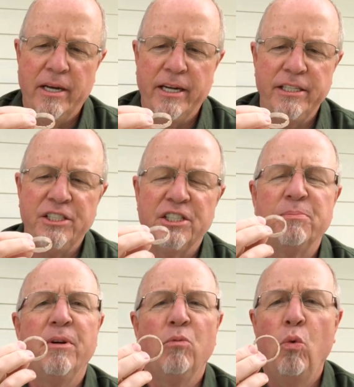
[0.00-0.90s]
and it's
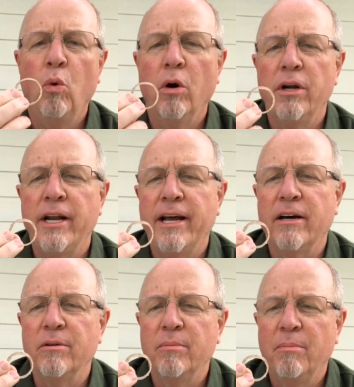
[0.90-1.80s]
just been worn
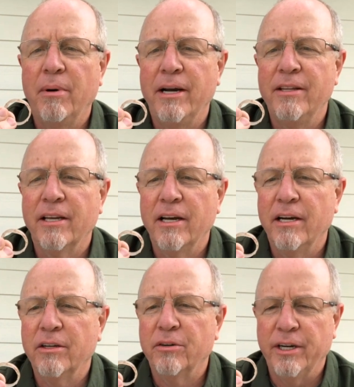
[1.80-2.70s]
down by the
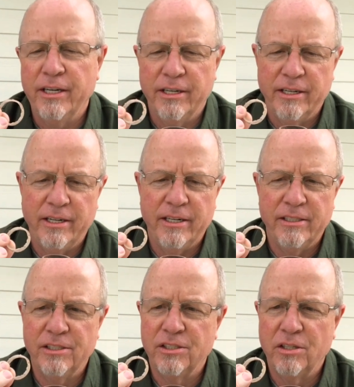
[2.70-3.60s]
concrete,
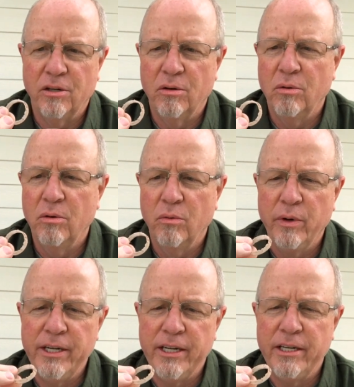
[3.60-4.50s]
and so
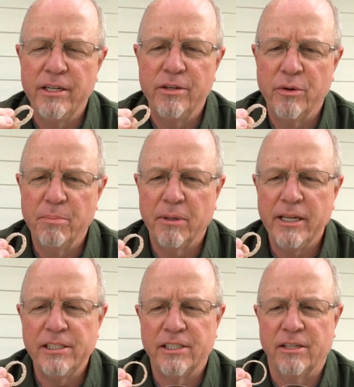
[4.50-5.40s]
we need to
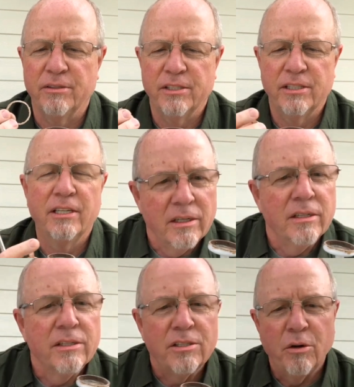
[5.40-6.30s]
replace those.
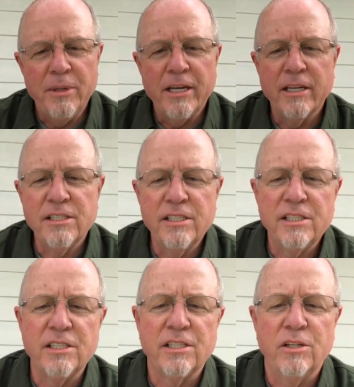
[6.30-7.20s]
So because
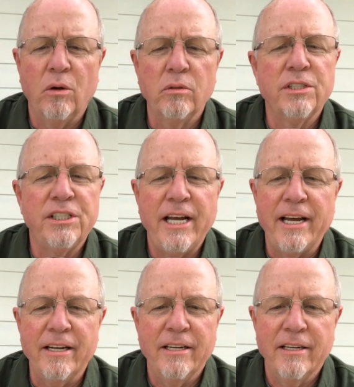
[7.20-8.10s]
this is an old
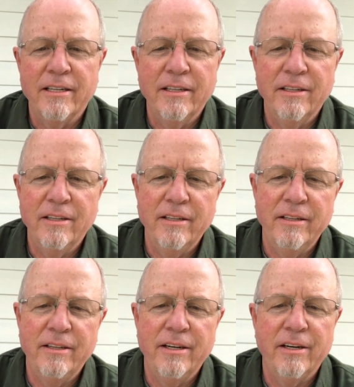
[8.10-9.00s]
set,
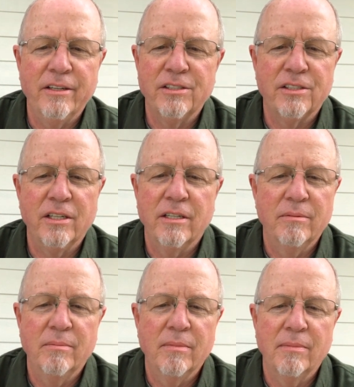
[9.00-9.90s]
there's
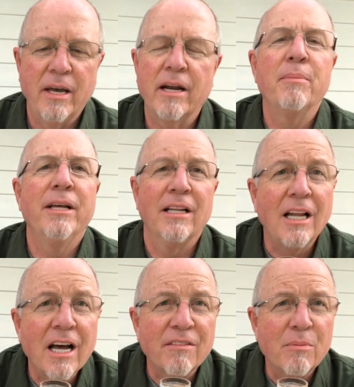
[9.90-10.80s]
got to be a
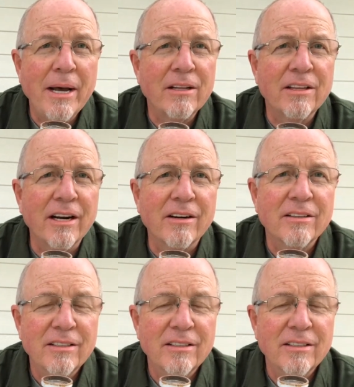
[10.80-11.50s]
lot of them out there,